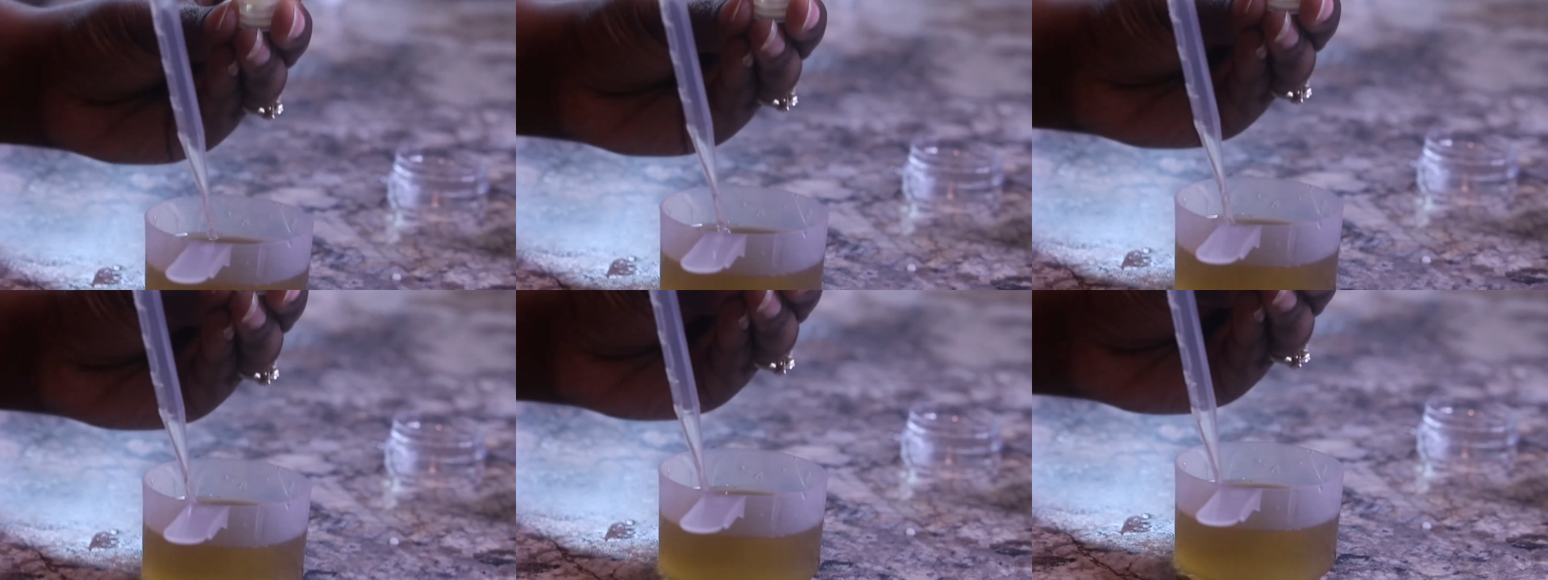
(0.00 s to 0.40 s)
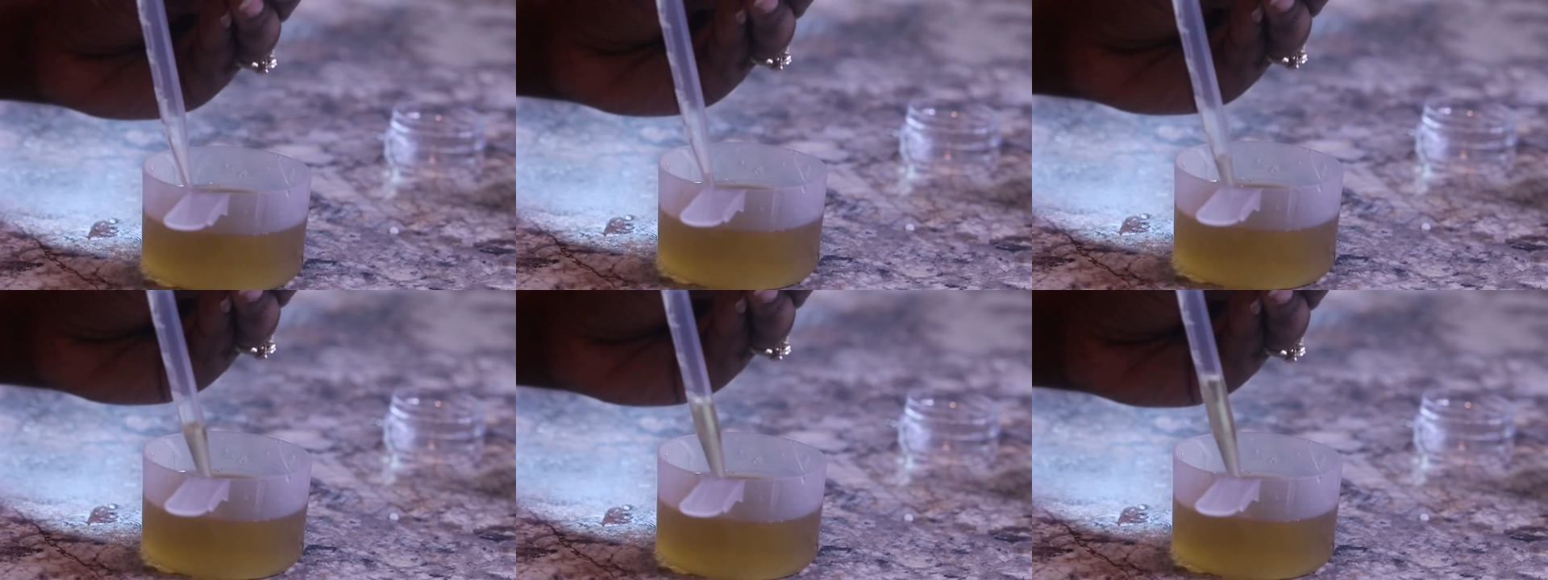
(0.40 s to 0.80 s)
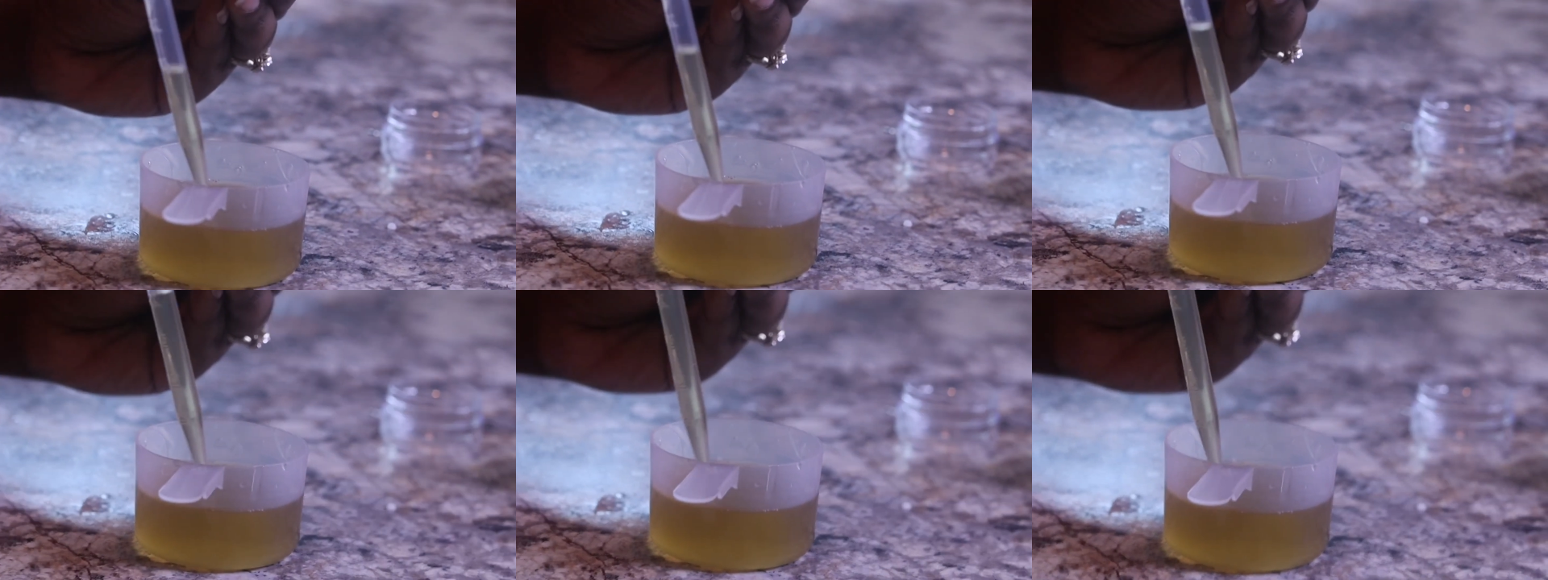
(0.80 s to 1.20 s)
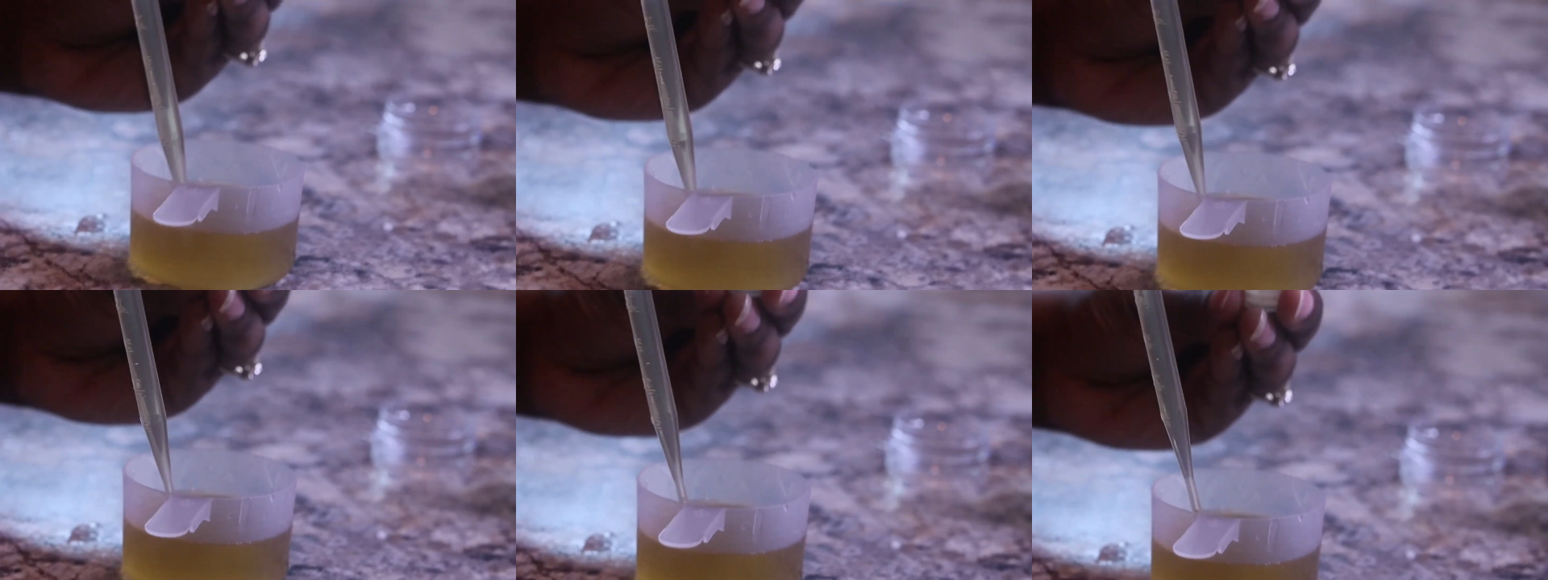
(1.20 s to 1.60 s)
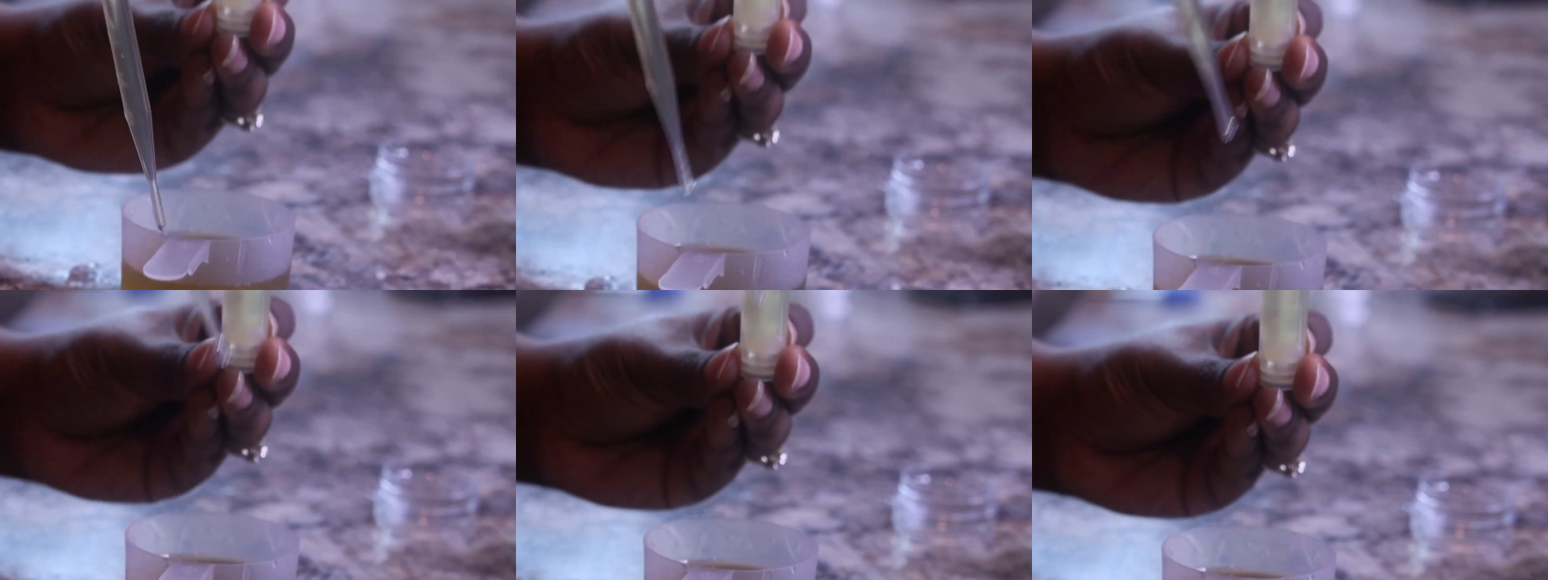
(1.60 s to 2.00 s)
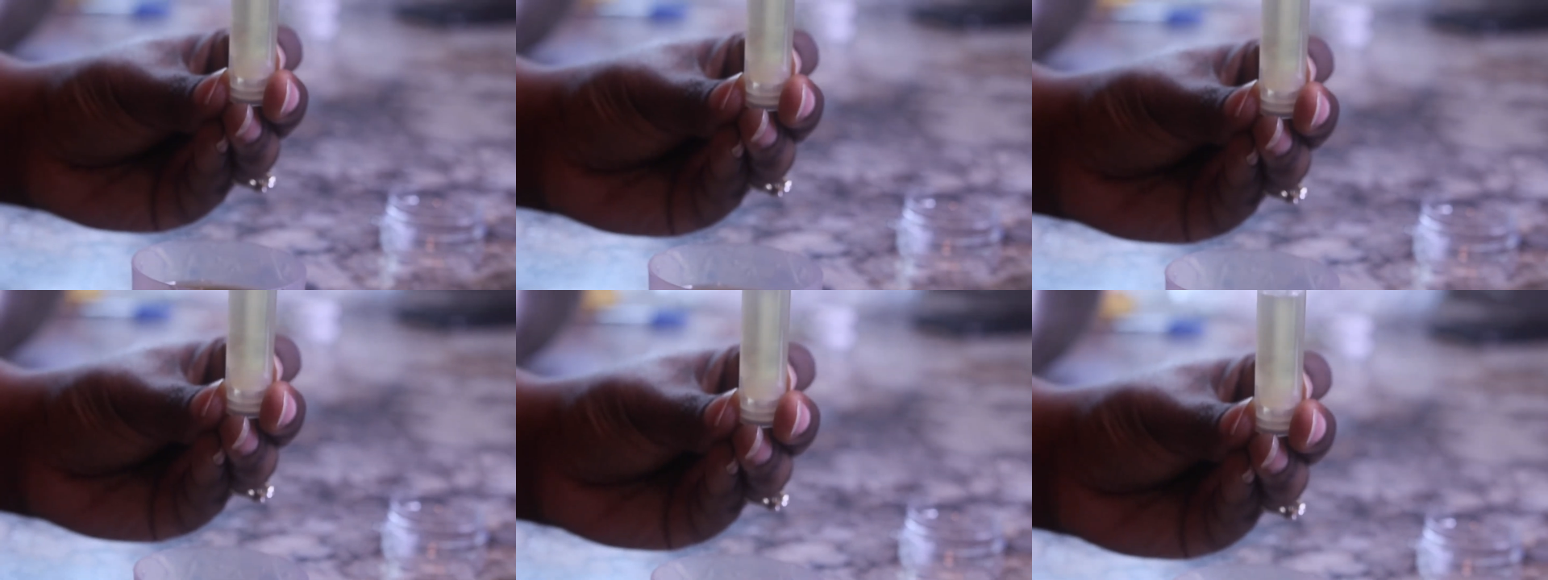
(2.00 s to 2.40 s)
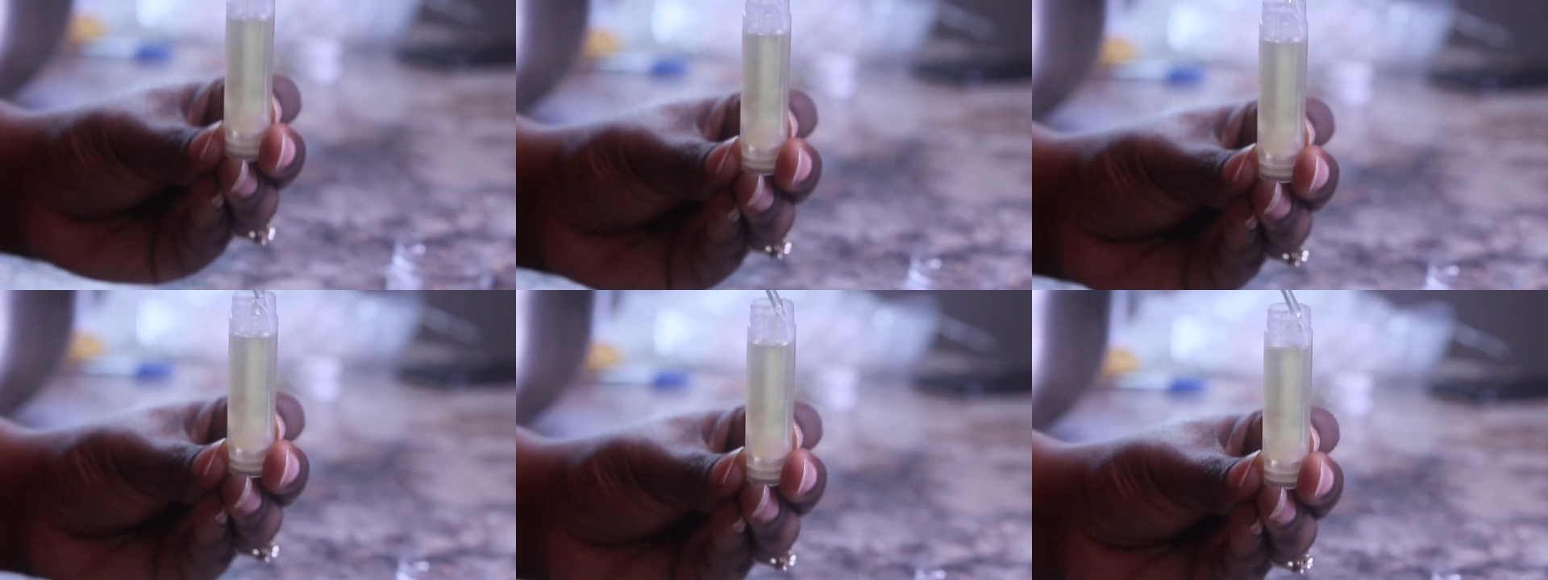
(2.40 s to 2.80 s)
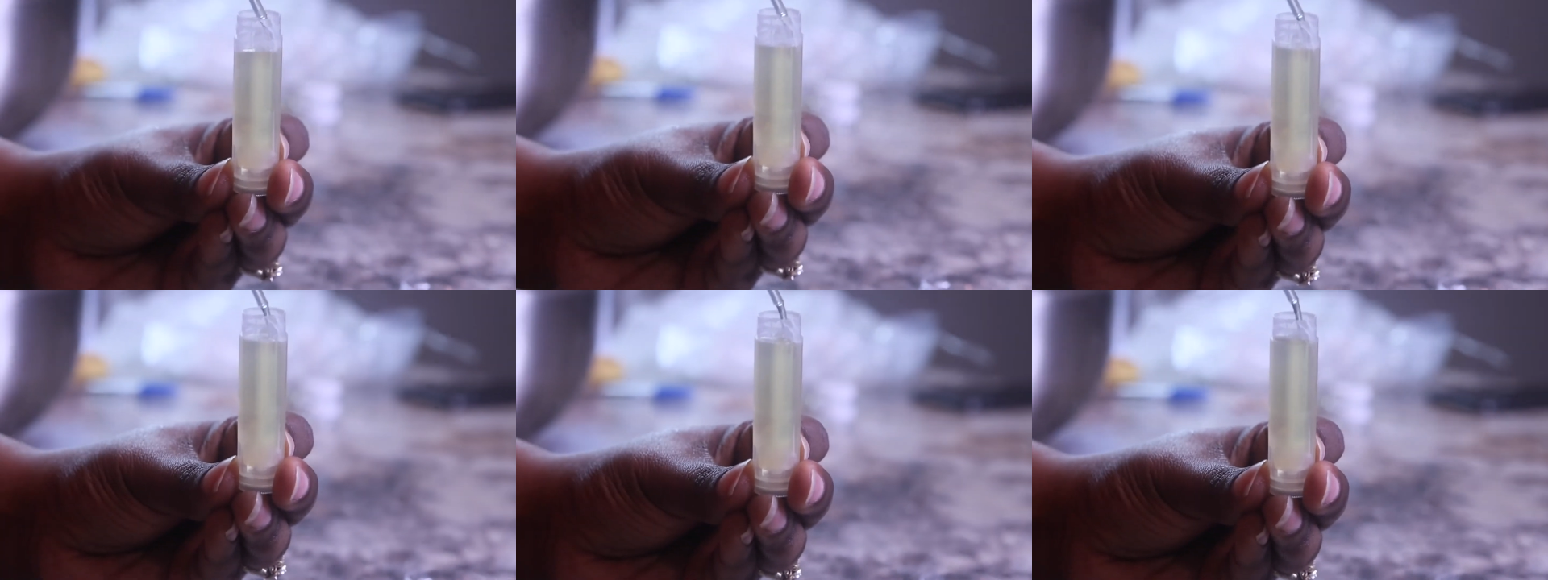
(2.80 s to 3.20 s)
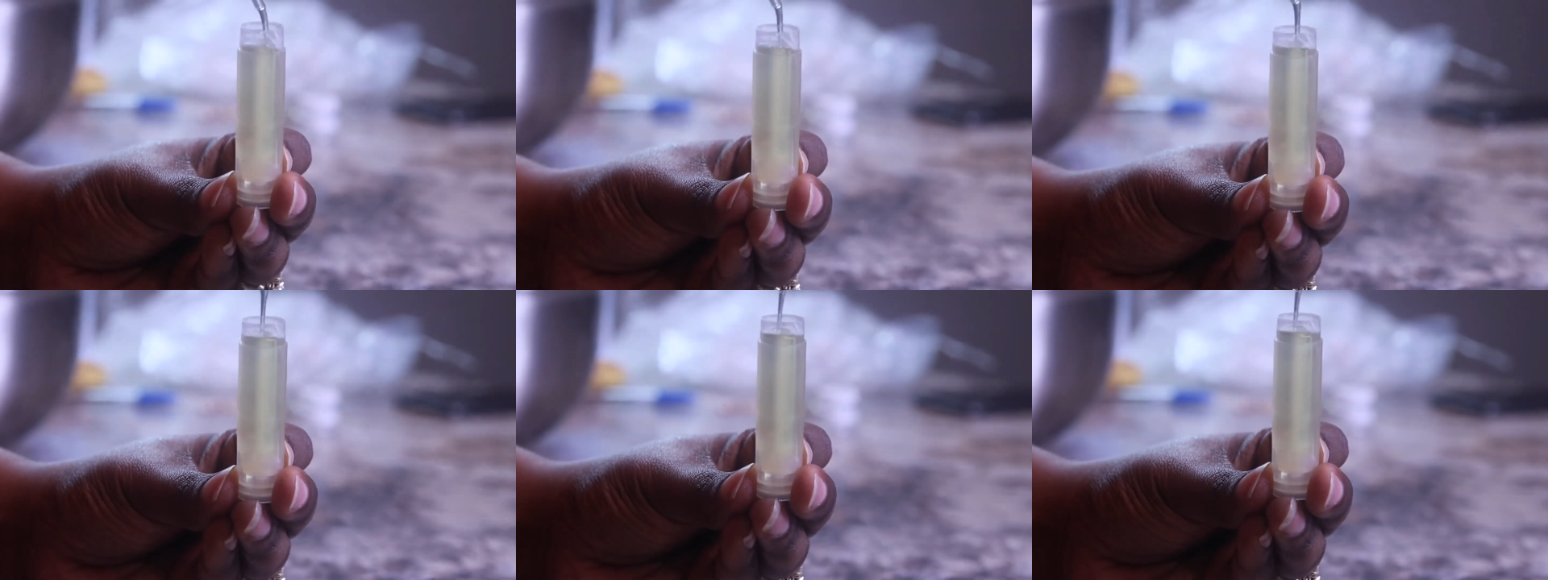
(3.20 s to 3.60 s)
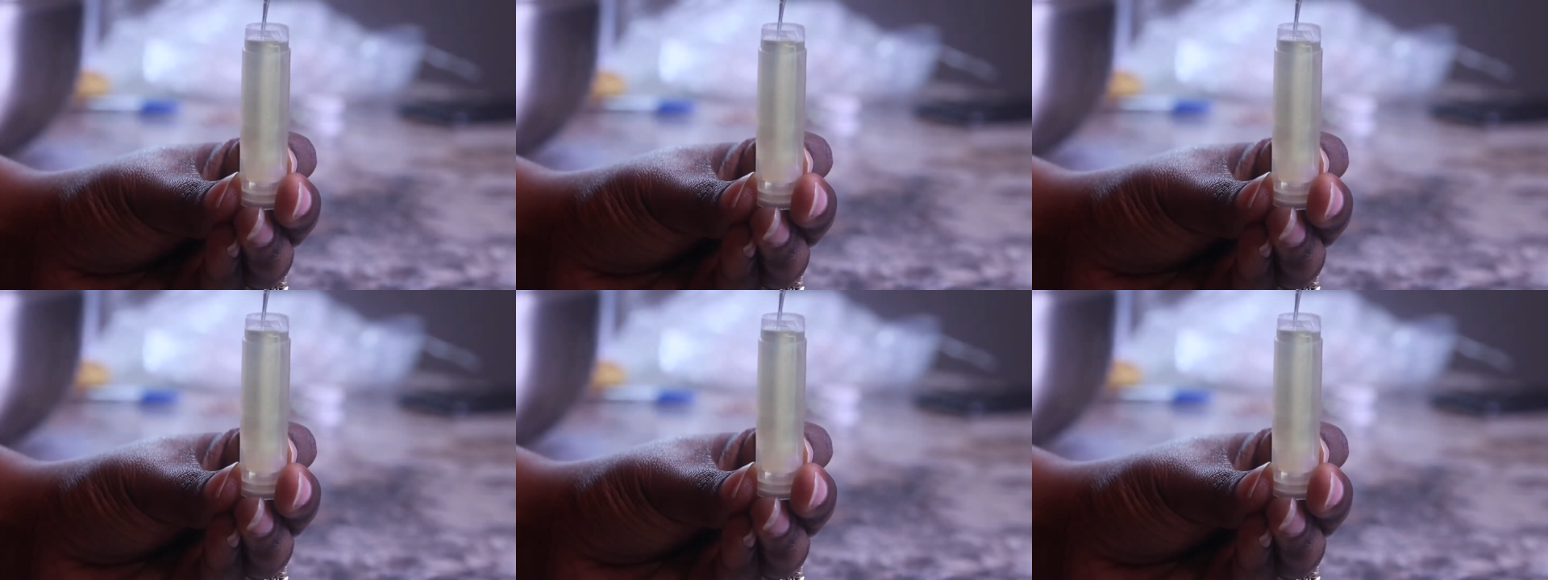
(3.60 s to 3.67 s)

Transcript: (no speaker visible)